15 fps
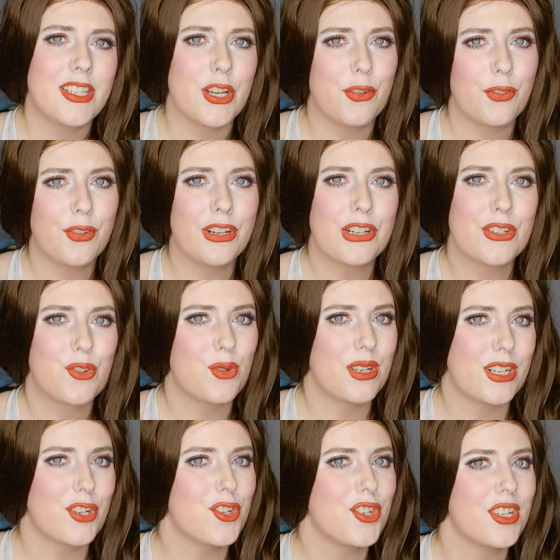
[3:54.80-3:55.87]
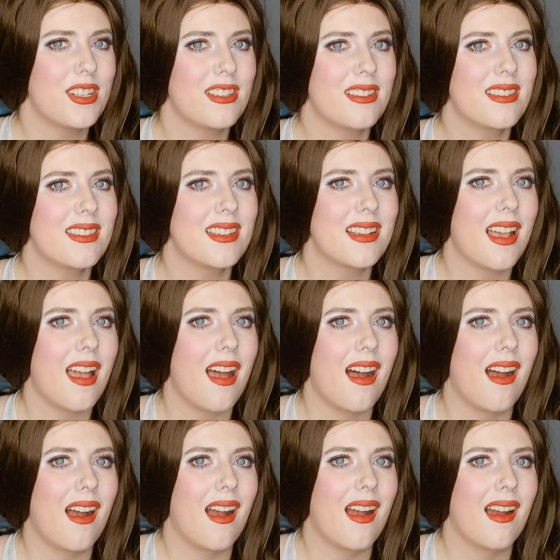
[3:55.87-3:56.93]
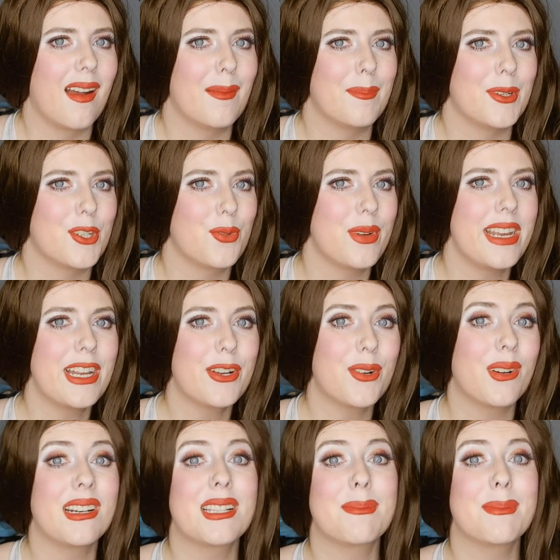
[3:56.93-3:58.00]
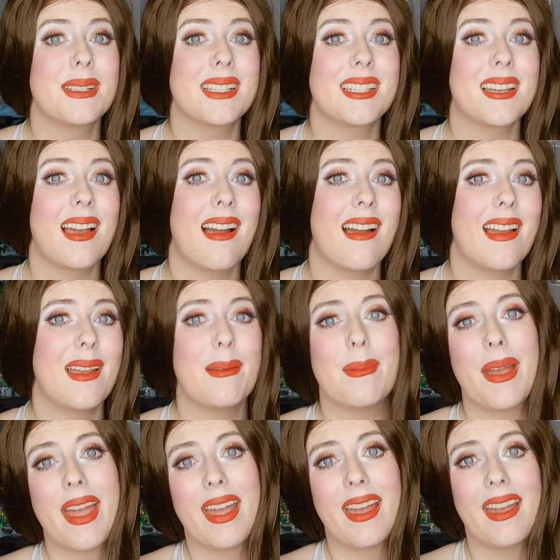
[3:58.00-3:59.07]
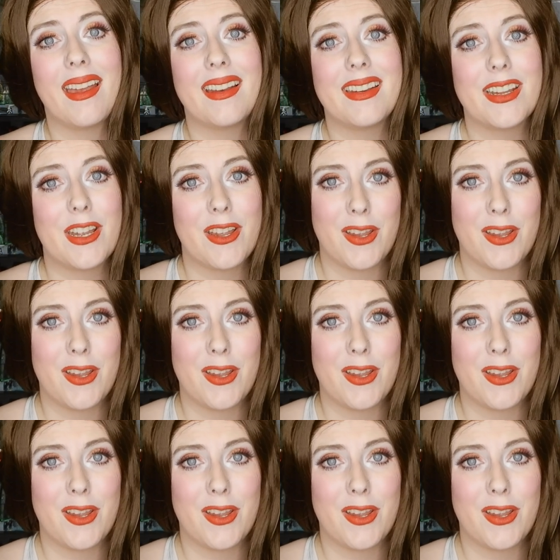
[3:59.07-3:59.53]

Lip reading: different traditions between Christmas time and